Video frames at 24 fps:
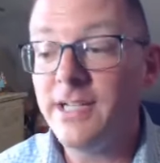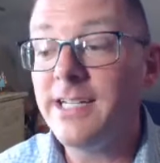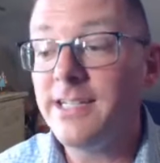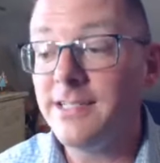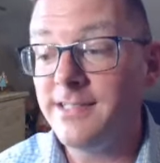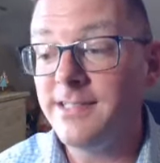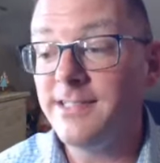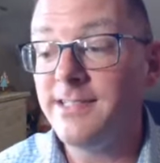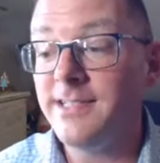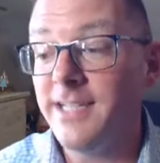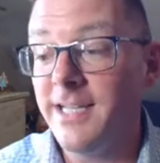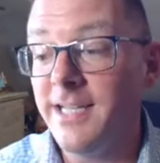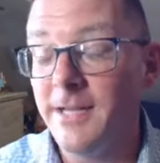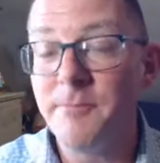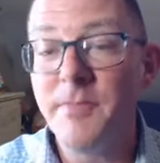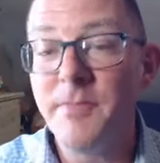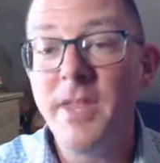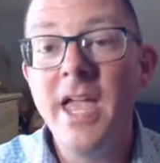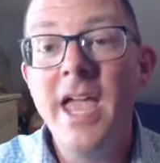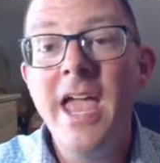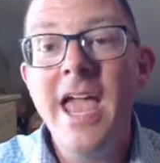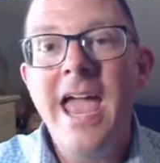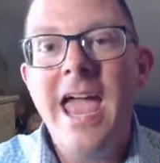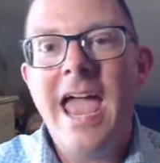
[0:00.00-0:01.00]
can see it.
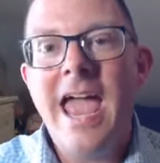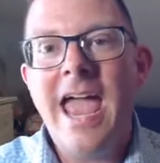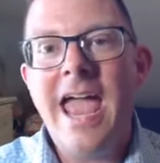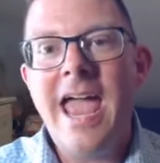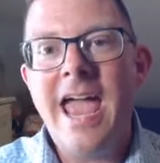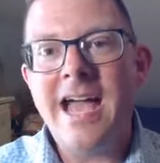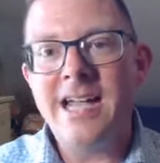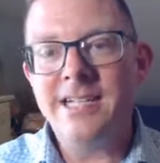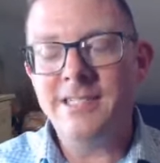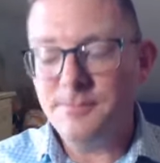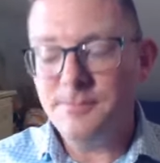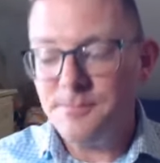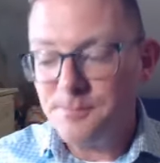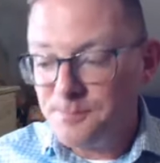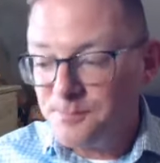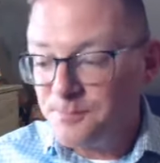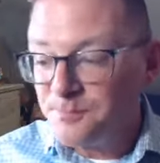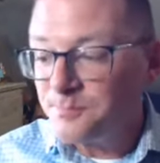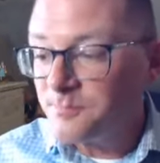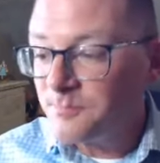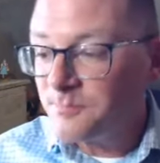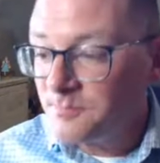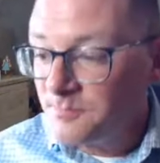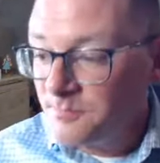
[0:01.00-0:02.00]
And
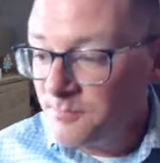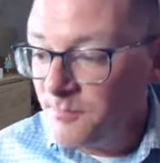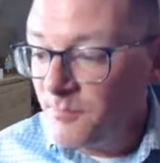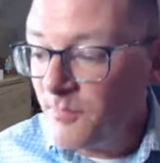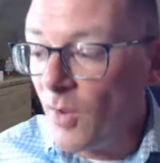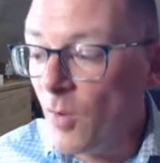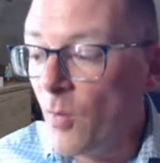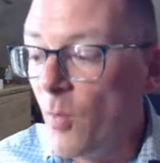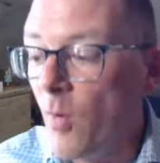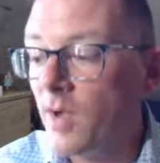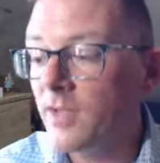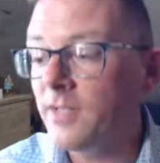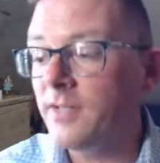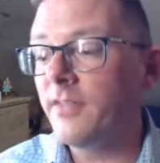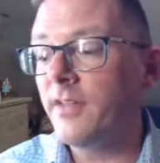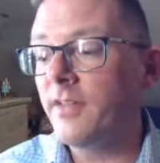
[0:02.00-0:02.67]
one of